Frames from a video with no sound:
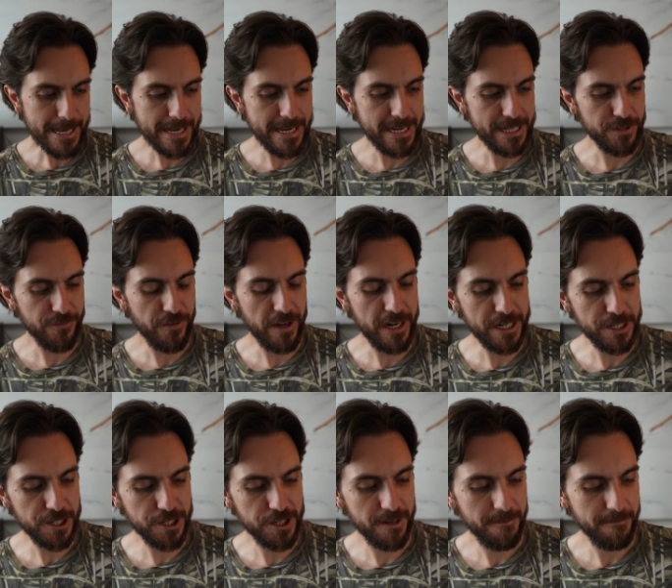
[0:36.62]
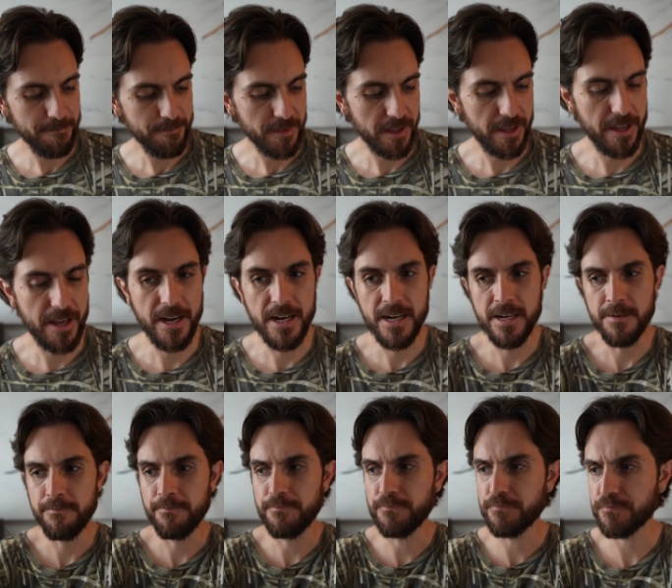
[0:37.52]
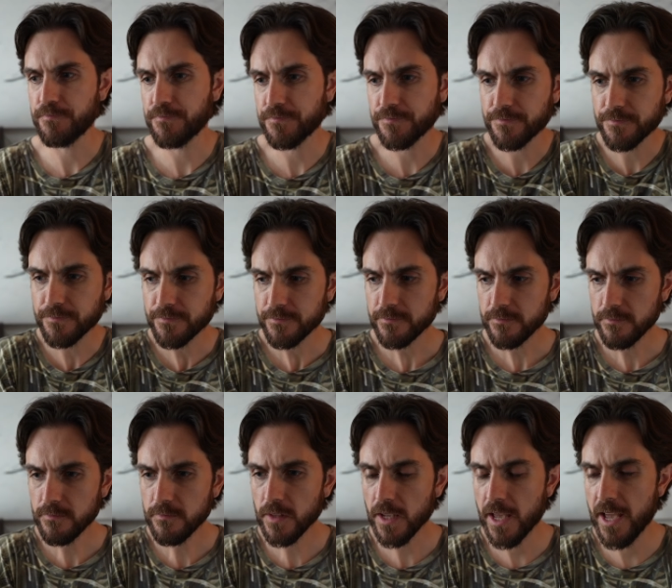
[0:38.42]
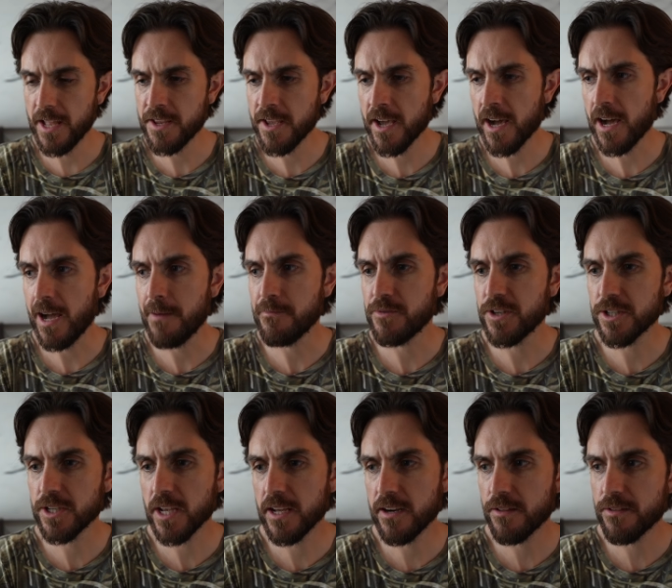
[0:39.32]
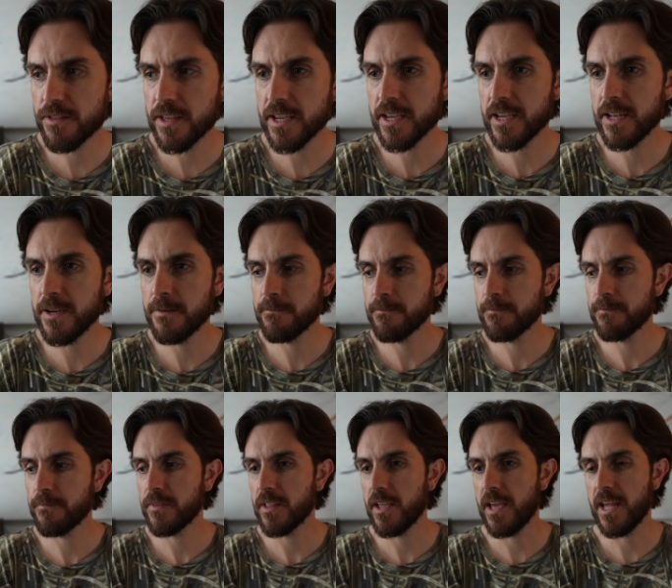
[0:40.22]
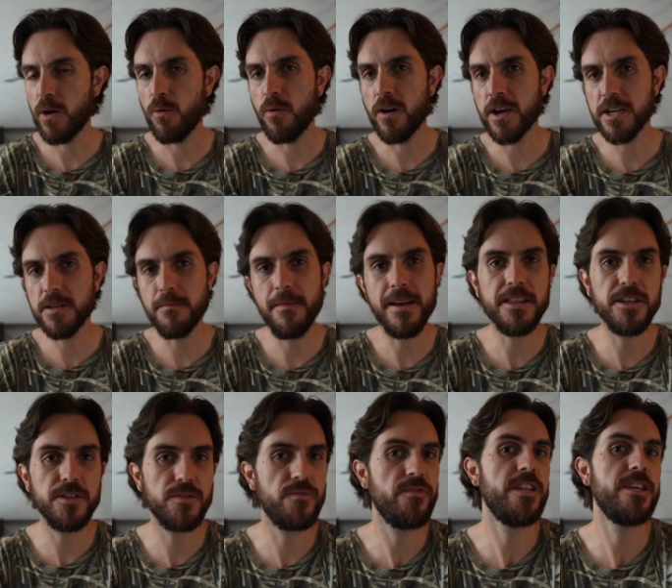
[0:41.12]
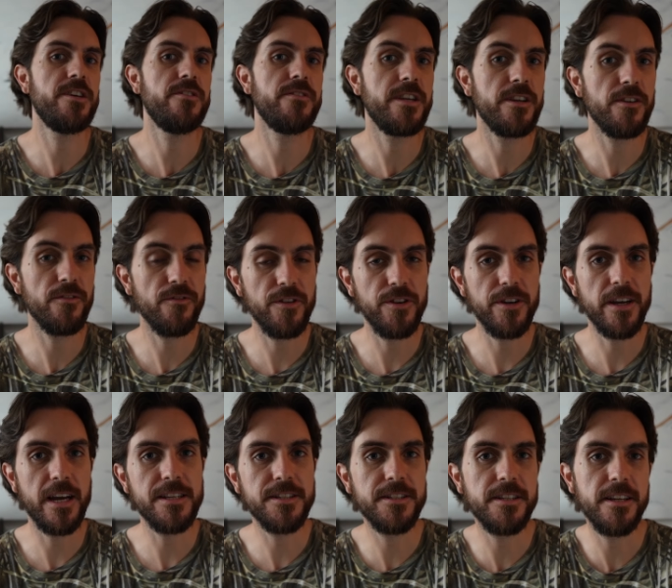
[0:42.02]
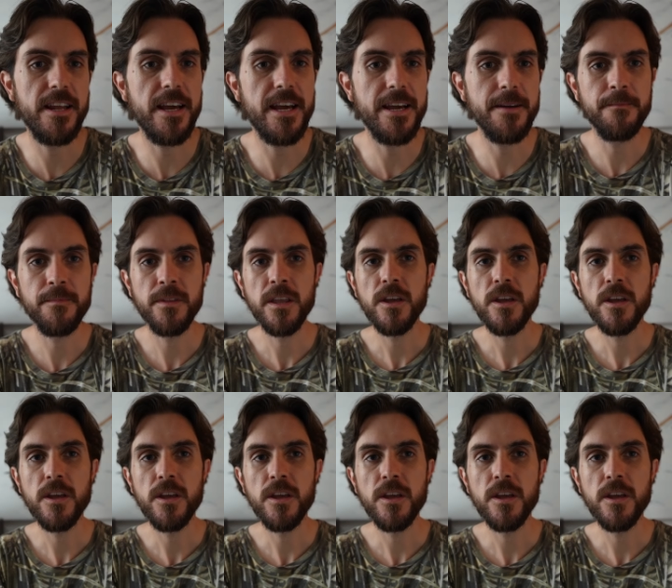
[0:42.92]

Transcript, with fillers: It's finished. Um, and yeah, I'm just kind of thinking, and I wanted to make this video here for you guys today.